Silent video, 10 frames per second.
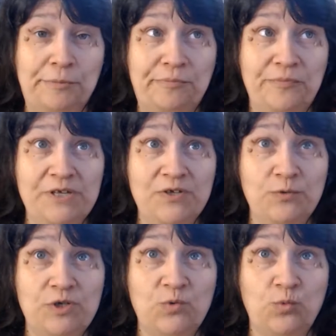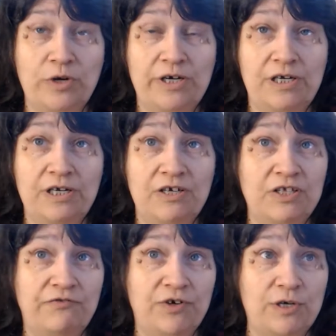This was one of the
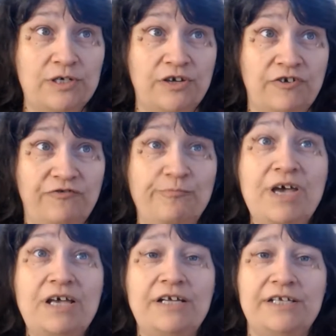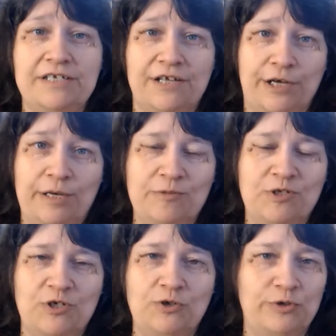first of many stabs to
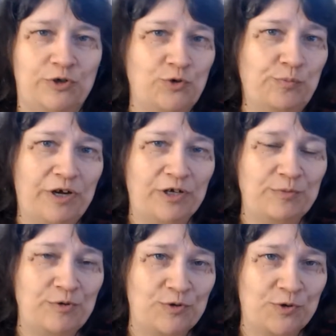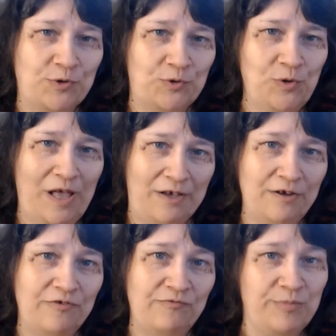do a jukebox musical out
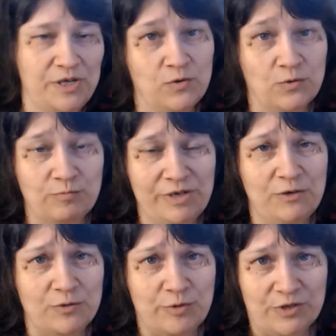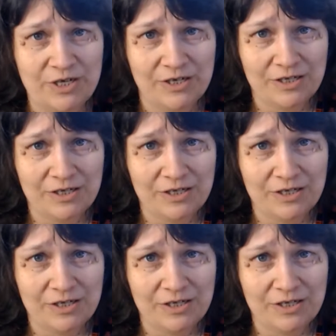of Beatles music.